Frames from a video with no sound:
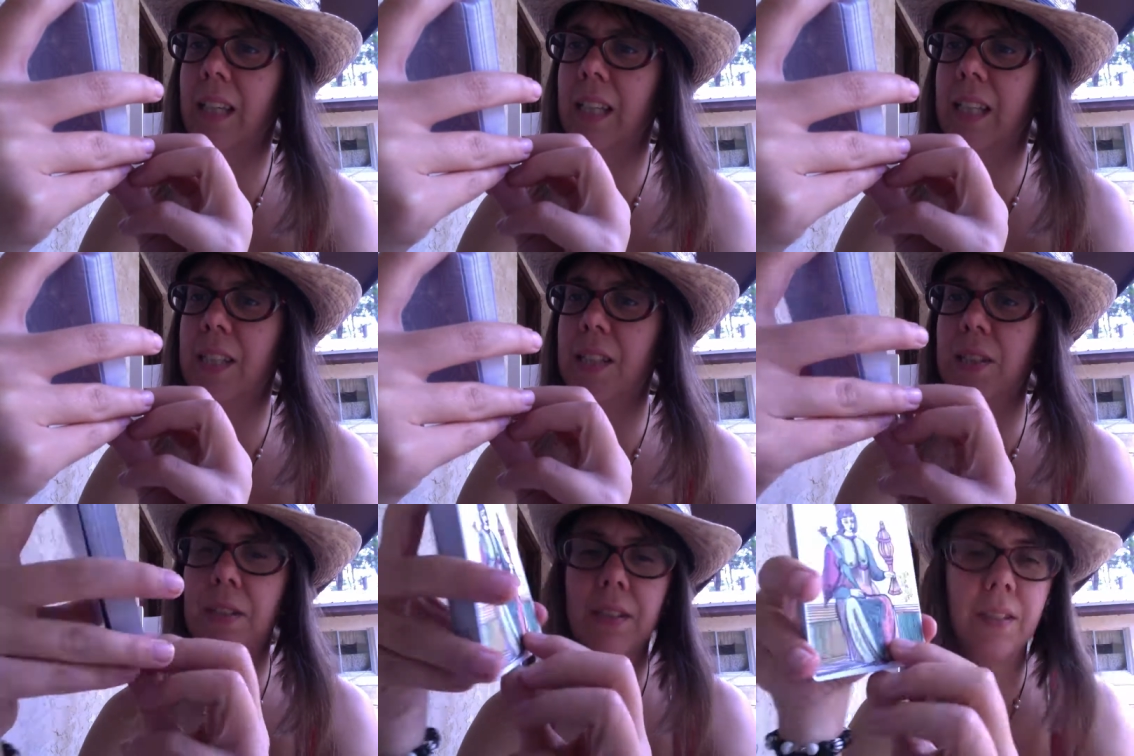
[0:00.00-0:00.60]

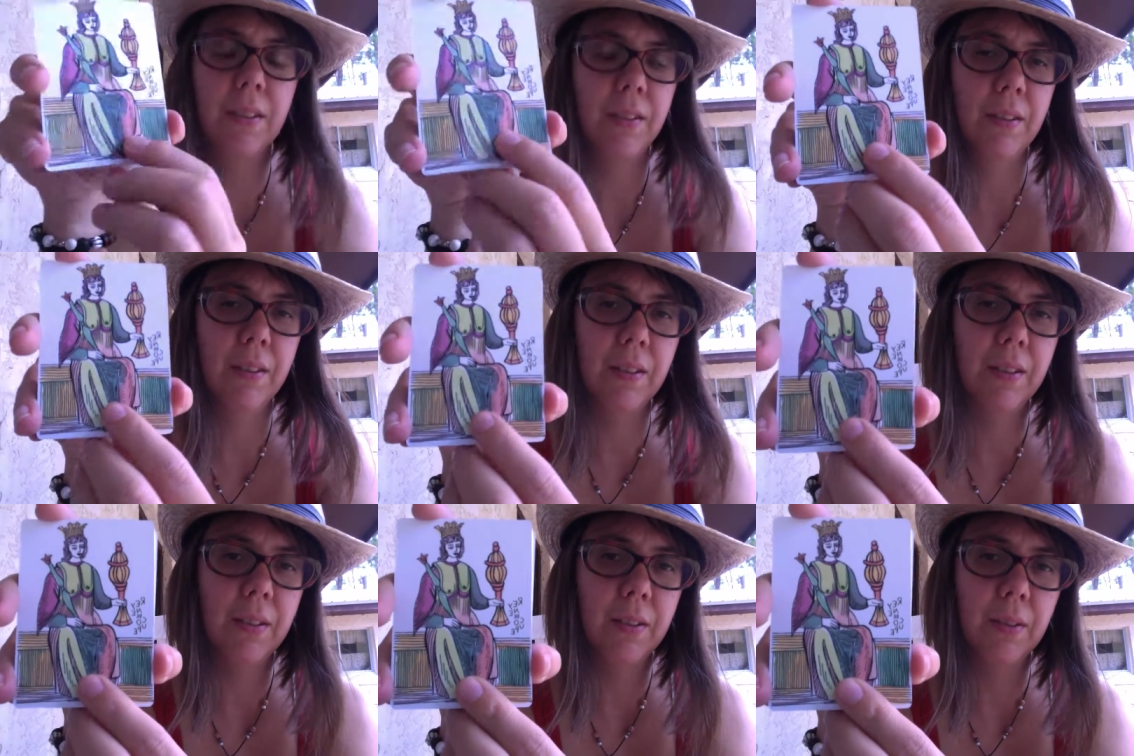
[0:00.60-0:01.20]
It's,
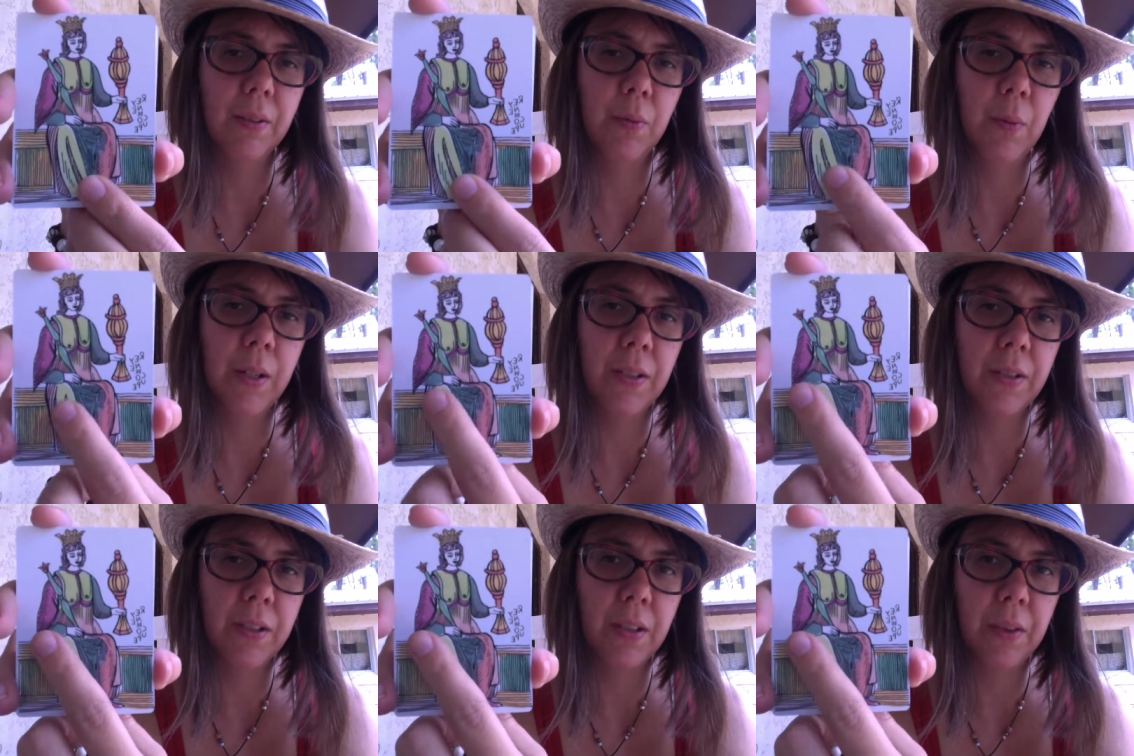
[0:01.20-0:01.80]

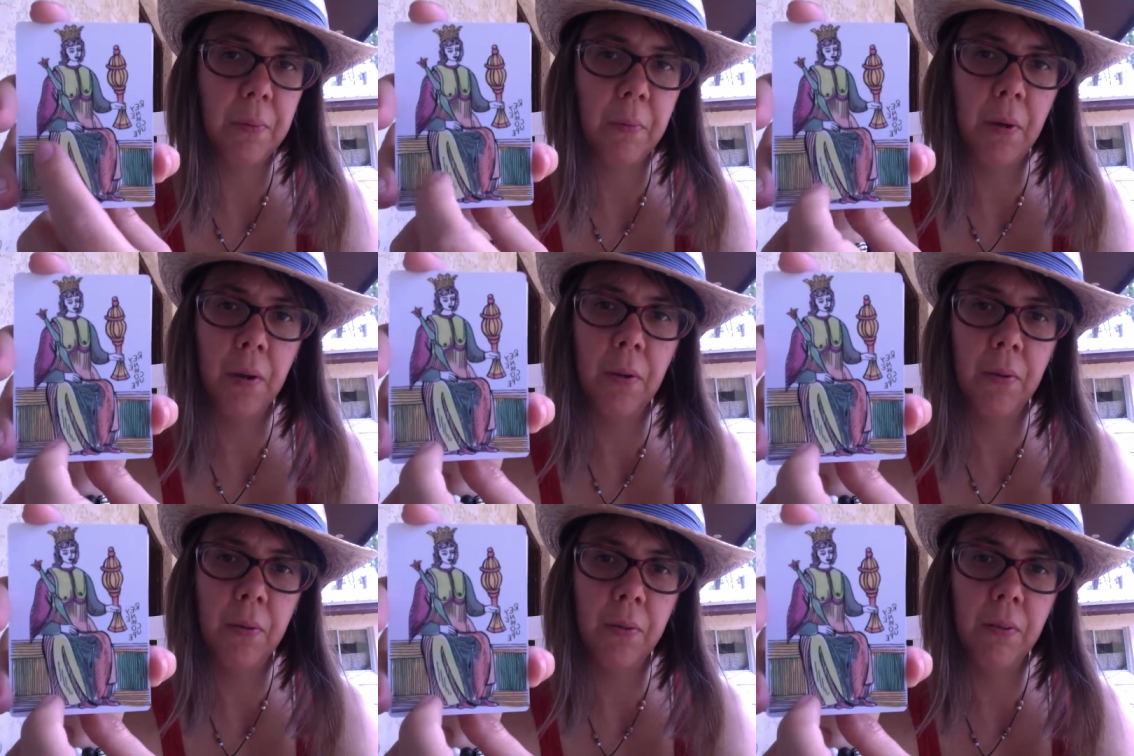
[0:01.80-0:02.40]
where's the
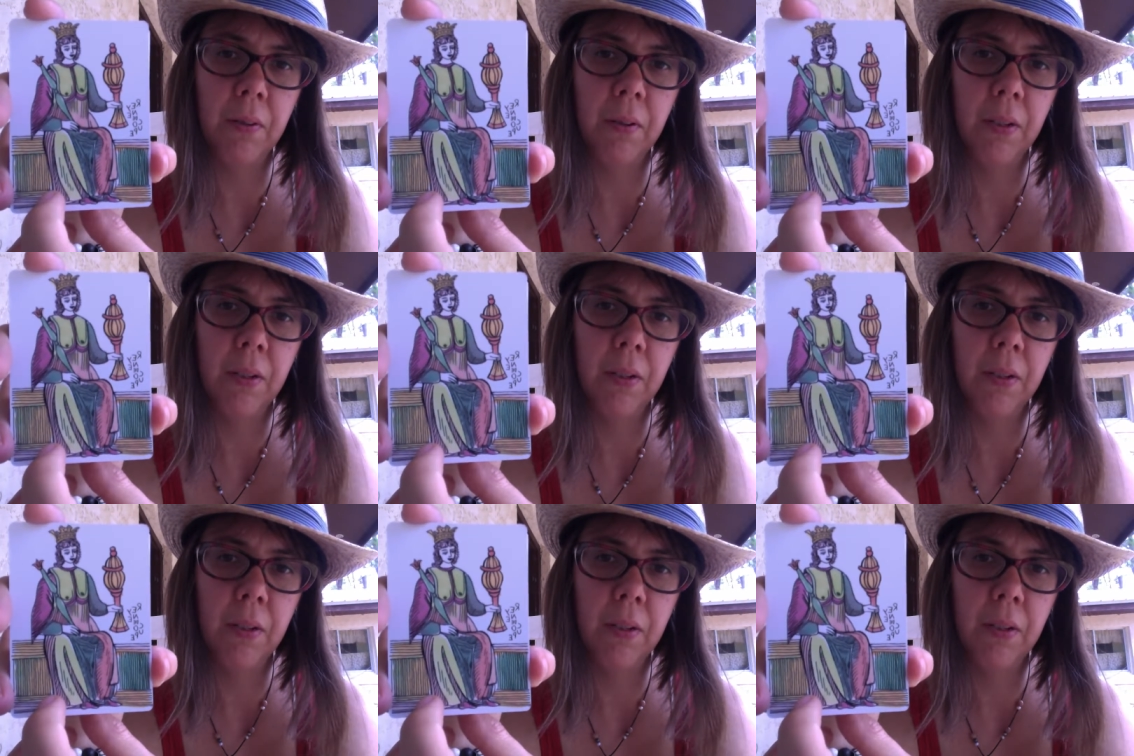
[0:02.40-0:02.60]
throne?